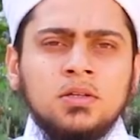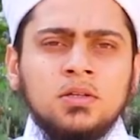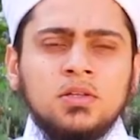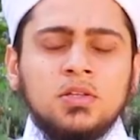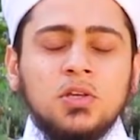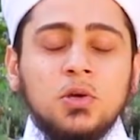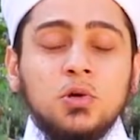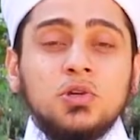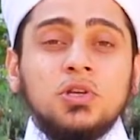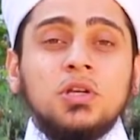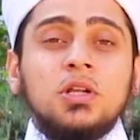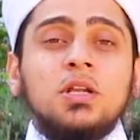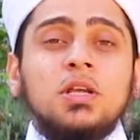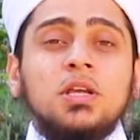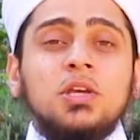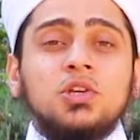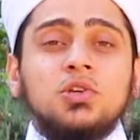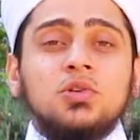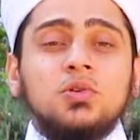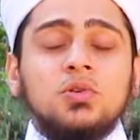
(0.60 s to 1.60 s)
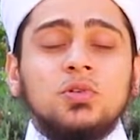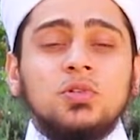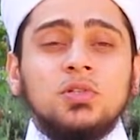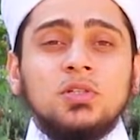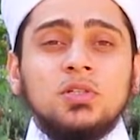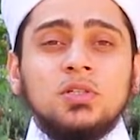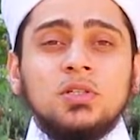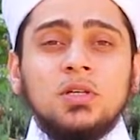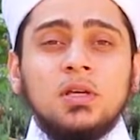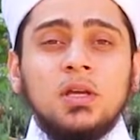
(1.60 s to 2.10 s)
Social
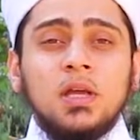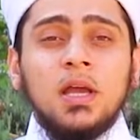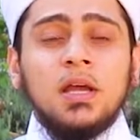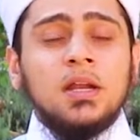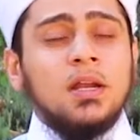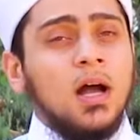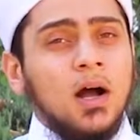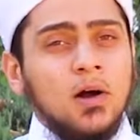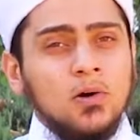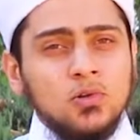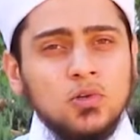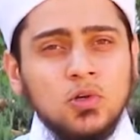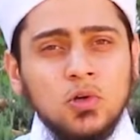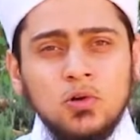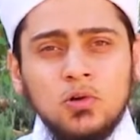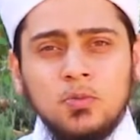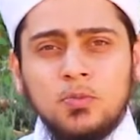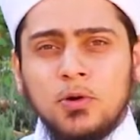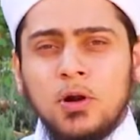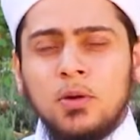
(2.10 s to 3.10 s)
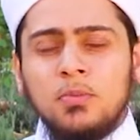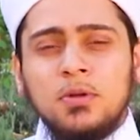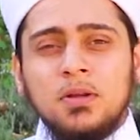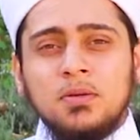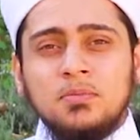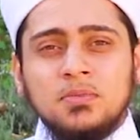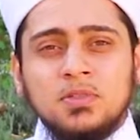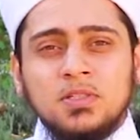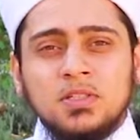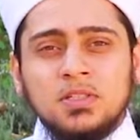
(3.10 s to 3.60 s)
issues and household
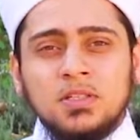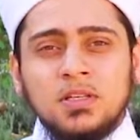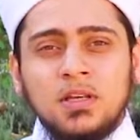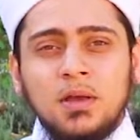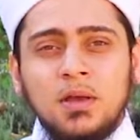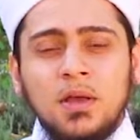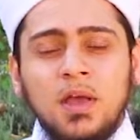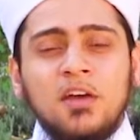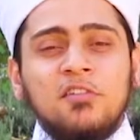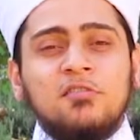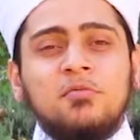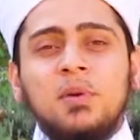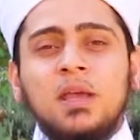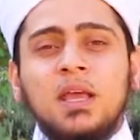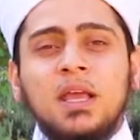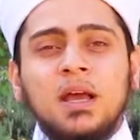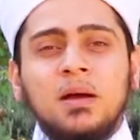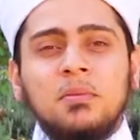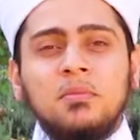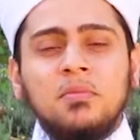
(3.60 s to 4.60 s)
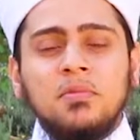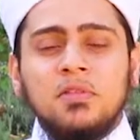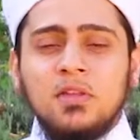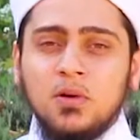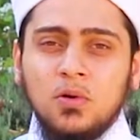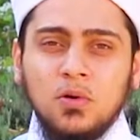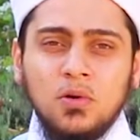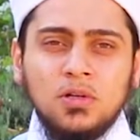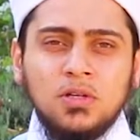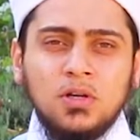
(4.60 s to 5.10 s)
problems have become
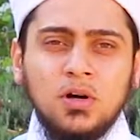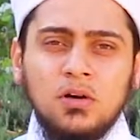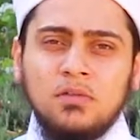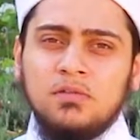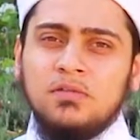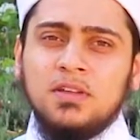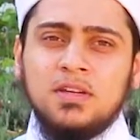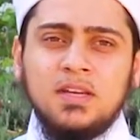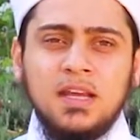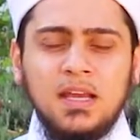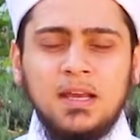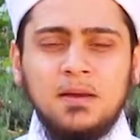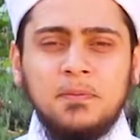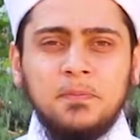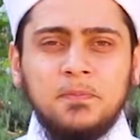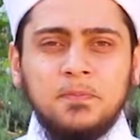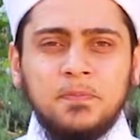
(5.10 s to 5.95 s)
the order of the day.